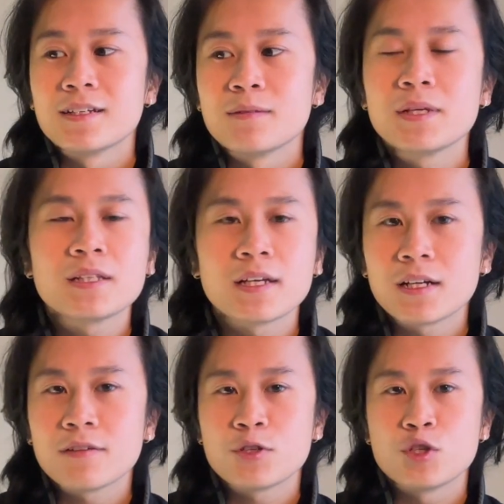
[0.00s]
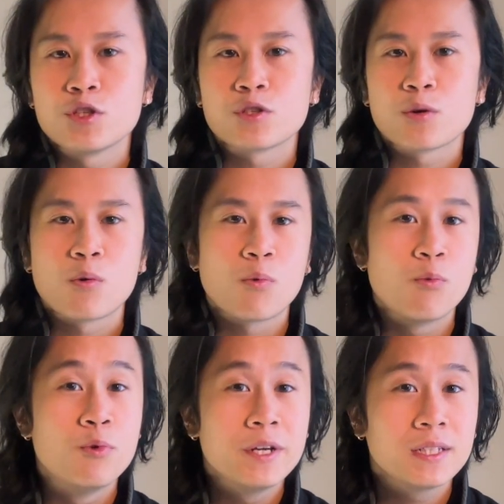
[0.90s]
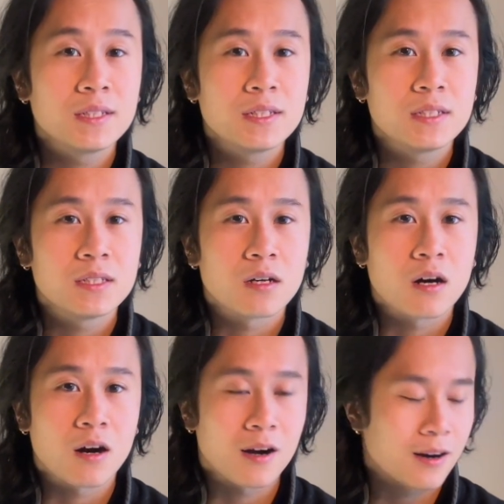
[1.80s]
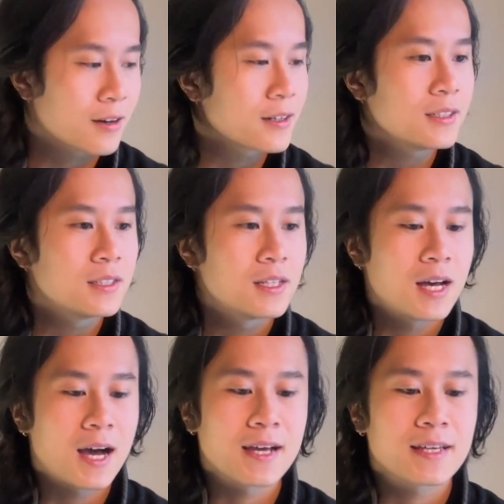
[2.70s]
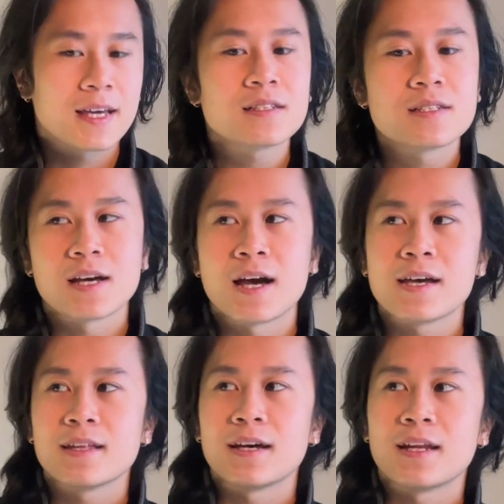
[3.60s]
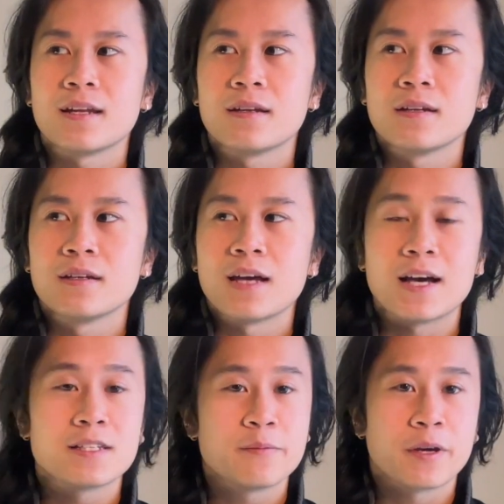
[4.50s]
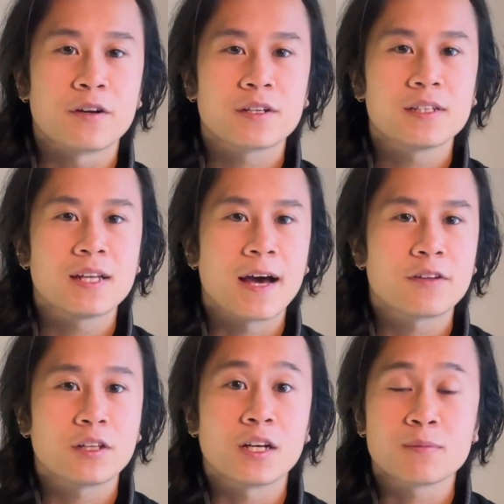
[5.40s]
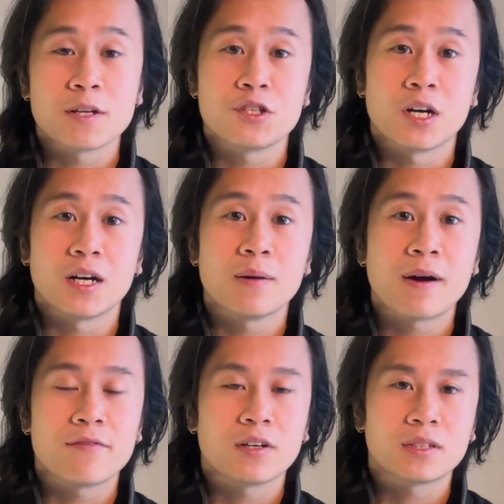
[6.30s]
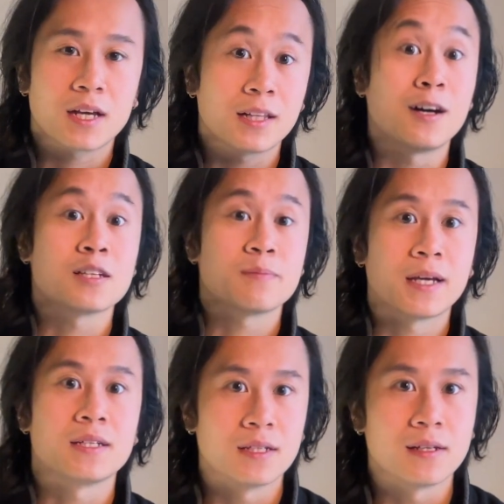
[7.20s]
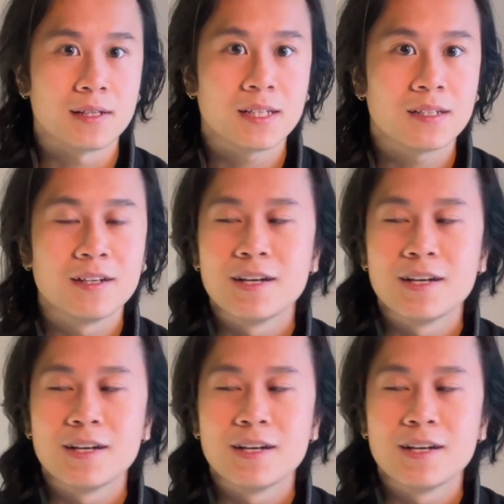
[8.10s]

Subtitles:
Being laid off is really hard. I can't deny that as an American, after I lost my job, I felt like I lost my identity.